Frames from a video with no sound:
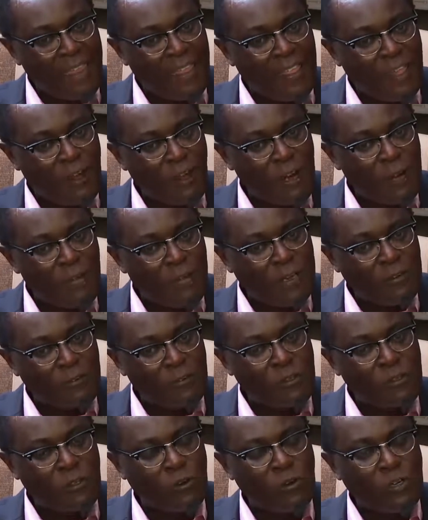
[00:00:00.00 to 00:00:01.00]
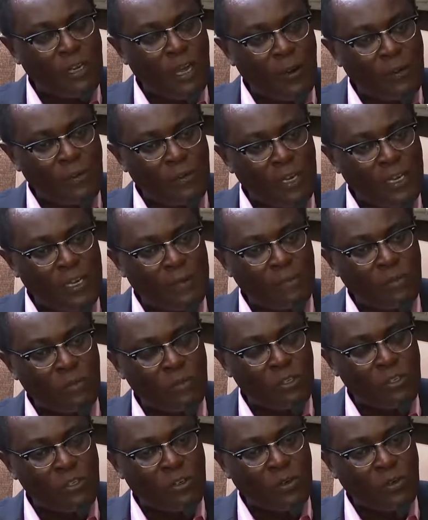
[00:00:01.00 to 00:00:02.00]
The only way to slow down William
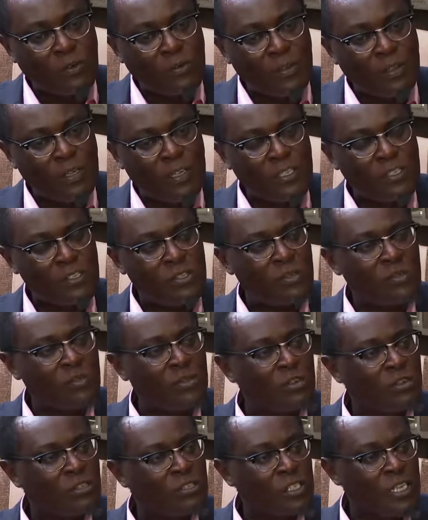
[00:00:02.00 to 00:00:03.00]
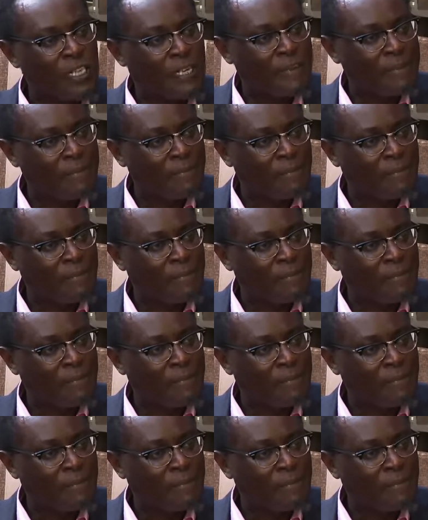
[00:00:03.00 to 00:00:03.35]
Ruto is through logic.